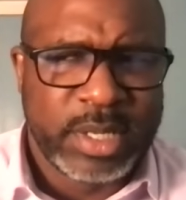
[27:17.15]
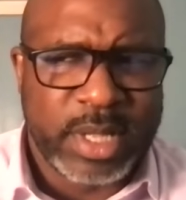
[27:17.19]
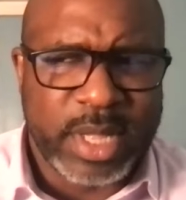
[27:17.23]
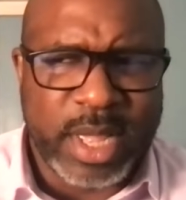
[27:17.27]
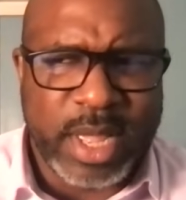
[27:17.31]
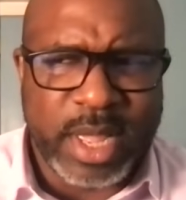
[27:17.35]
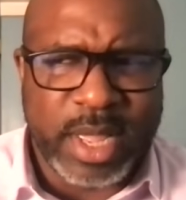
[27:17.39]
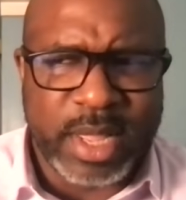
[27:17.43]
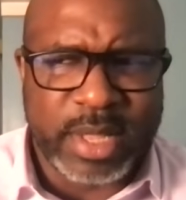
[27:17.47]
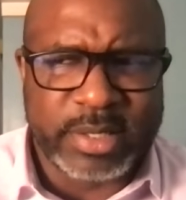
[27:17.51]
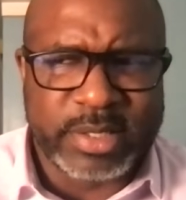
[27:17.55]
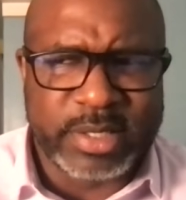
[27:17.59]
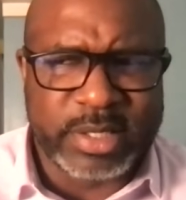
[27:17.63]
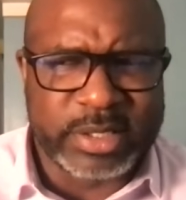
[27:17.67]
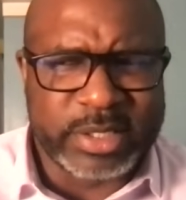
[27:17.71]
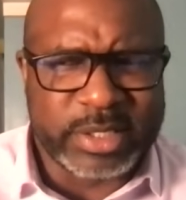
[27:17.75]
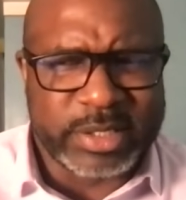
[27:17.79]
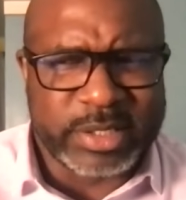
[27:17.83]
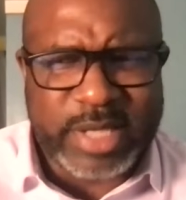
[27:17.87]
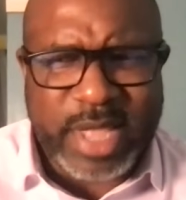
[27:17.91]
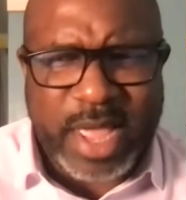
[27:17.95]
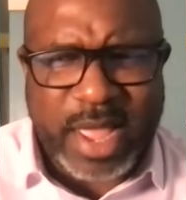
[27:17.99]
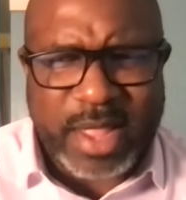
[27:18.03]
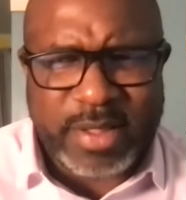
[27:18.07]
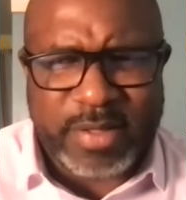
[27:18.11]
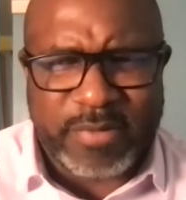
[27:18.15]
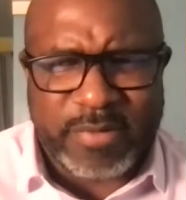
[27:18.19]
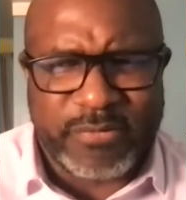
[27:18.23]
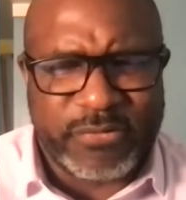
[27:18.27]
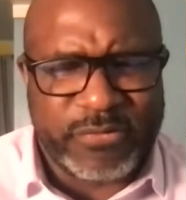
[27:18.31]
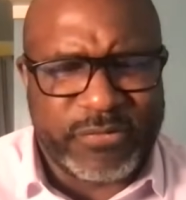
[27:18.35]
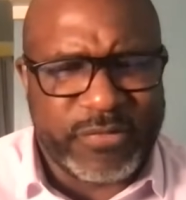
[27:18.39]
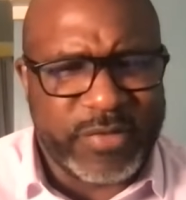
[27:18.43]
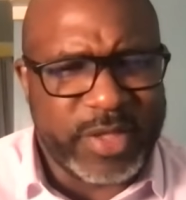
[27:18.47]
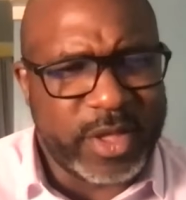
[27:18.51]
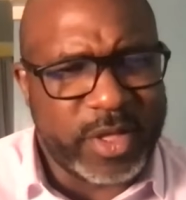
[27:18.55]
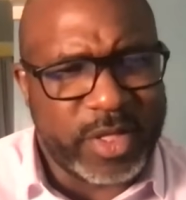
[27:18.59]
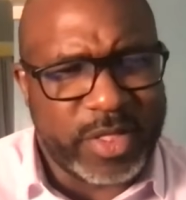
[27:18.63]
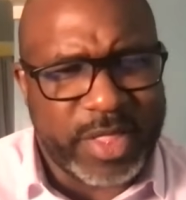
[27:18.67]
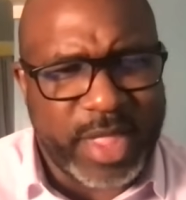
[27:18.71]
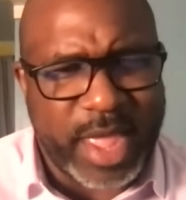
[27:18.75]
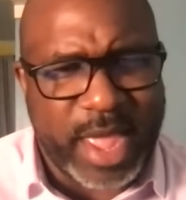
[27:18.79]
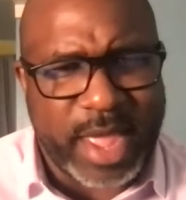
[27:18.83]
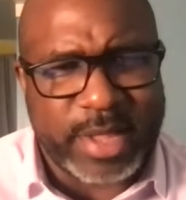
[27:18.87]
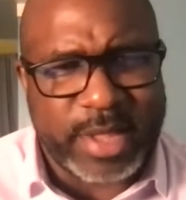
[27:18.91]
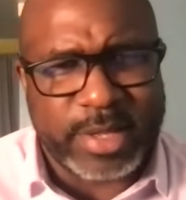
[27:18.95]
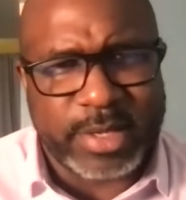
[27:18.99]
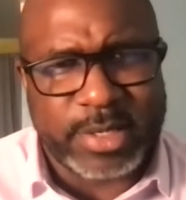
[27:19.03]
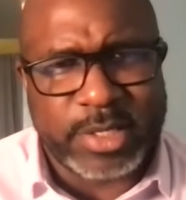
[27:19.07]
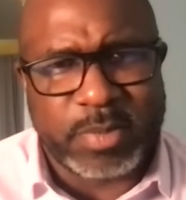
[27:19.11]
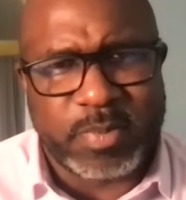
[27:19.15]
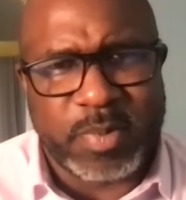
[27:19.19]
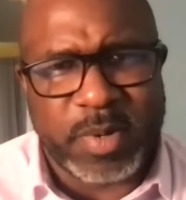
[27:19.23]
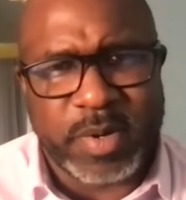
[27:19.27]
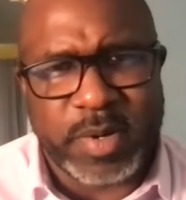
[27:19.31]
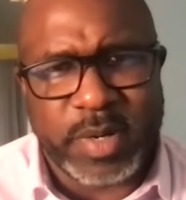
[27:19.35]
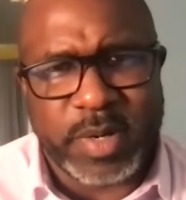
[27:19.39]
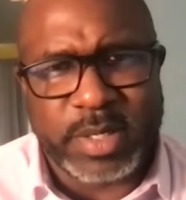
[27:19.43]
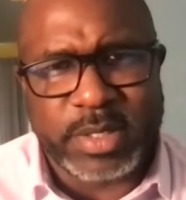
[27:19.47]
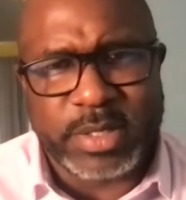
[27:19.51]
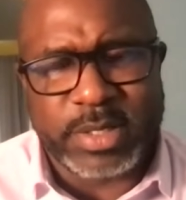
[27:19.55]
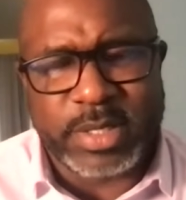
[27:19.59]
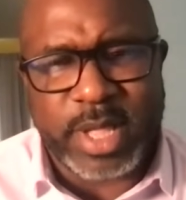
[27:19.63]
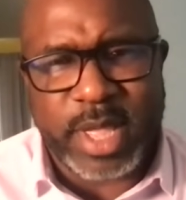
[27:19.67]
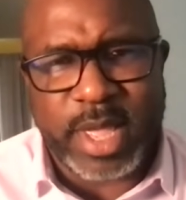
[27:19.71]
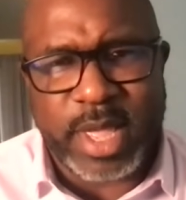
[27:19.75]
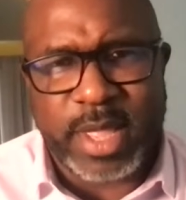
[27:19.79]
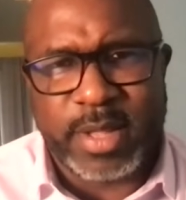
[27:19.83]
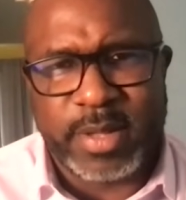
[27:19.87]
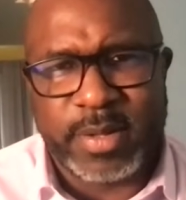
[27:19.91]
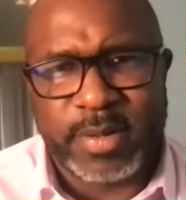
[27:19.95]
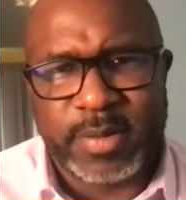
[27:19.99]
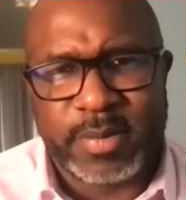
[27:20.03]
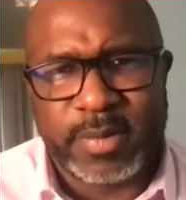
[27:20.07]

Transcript: to just kind of feel that and experience that.